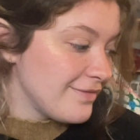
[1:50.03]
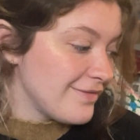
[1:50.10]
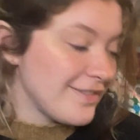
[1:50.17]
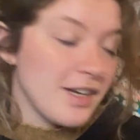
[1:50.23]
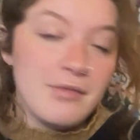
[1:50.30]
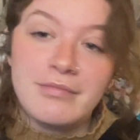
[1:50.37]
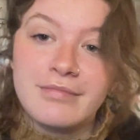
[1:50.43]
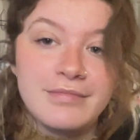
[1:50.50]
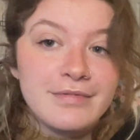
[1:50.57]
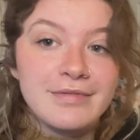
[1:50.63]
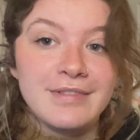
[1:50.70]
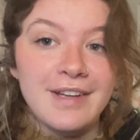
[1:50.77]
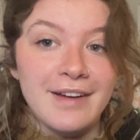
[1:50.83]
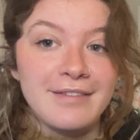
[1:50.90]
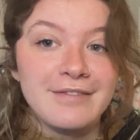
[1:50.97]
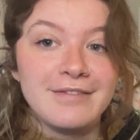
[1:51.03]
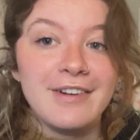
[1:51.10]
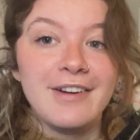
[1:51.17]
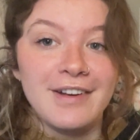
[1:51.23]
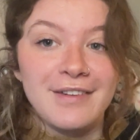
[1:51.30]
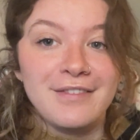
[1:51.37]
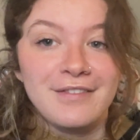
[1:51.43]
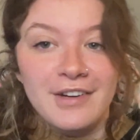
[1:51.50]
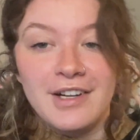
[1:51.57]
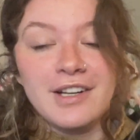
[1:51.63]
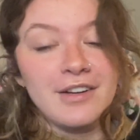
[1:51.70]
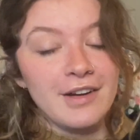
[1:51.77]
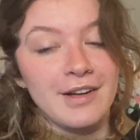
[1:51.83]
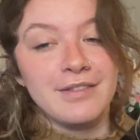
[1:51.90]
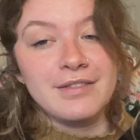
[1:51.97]
I'm very
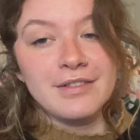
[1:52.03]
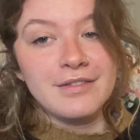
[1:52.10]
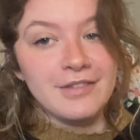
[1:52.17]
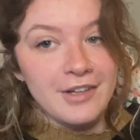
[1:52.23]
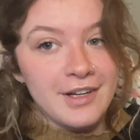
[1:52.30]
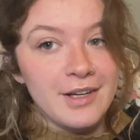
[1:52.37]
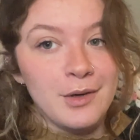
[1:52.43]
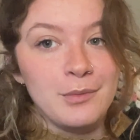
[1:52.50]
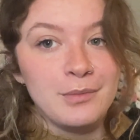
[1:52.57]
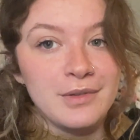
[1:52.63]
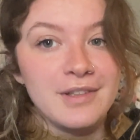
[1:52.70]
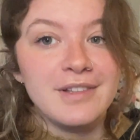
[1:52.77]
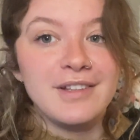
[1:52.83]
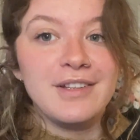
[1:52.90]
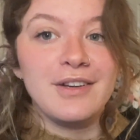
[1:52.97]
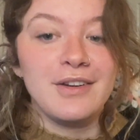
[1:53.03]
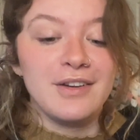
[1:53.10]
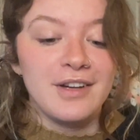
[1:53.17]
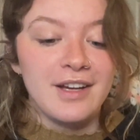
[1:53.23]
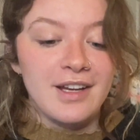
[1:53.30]
grateful and very humbled to